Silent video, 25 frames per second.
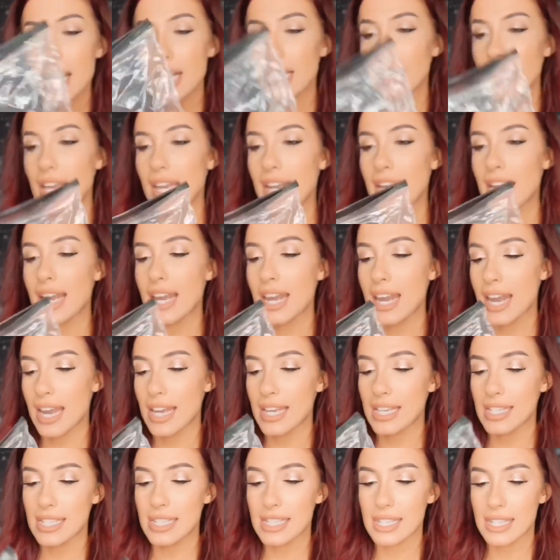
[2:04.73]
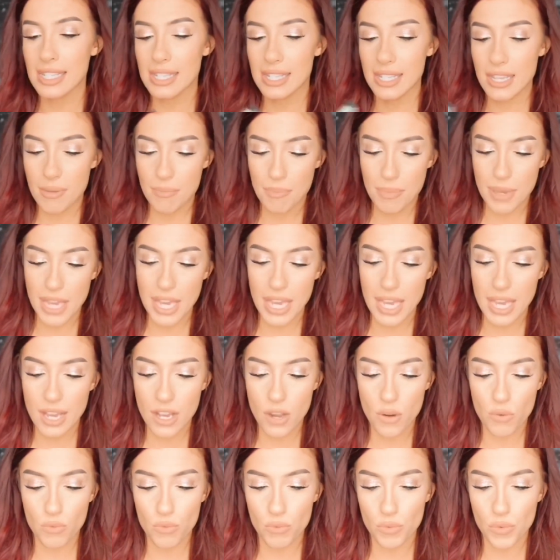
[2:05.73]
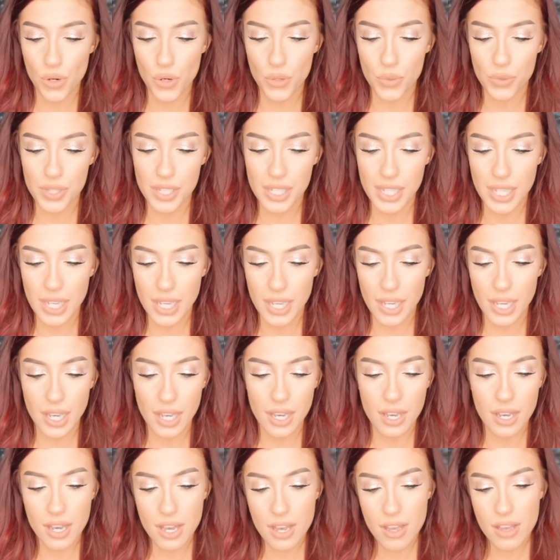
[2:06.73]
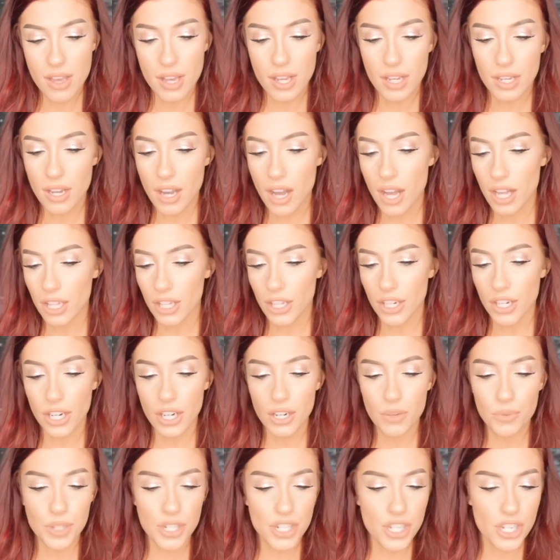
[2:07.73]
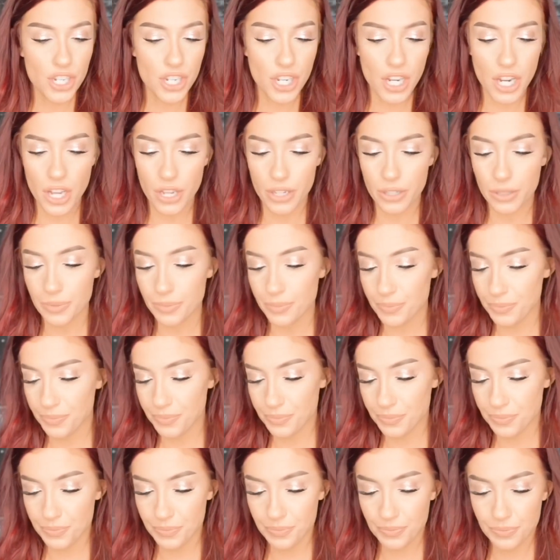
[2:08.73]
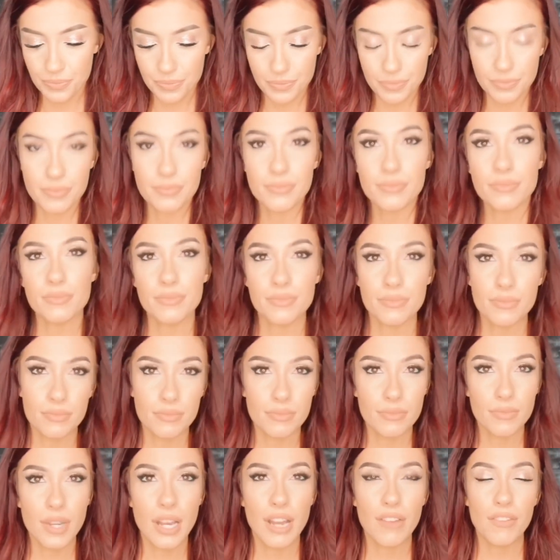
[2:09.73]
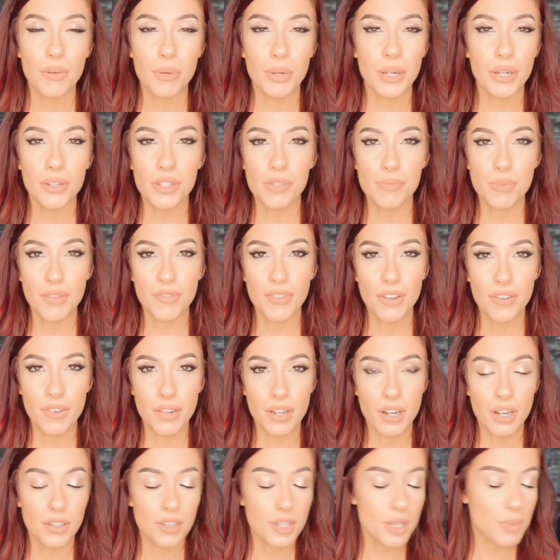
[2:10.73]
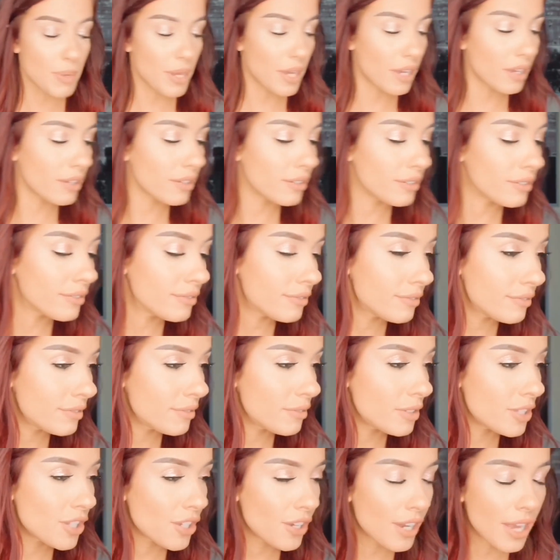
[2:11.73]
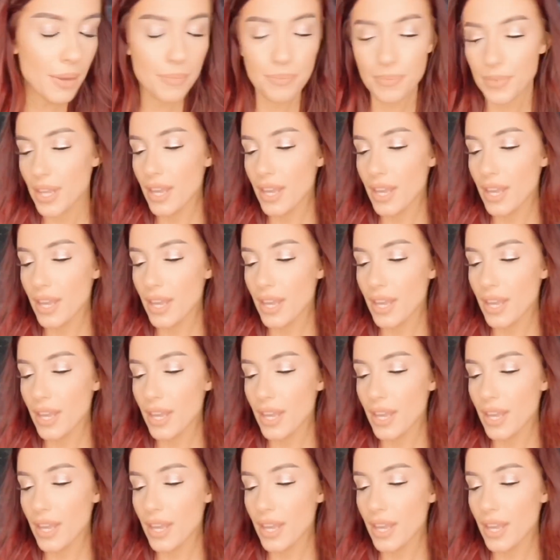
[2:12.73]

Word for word: like a nice pink rosy color, which, you know, everybody knows my favorite color is pink. So yeah,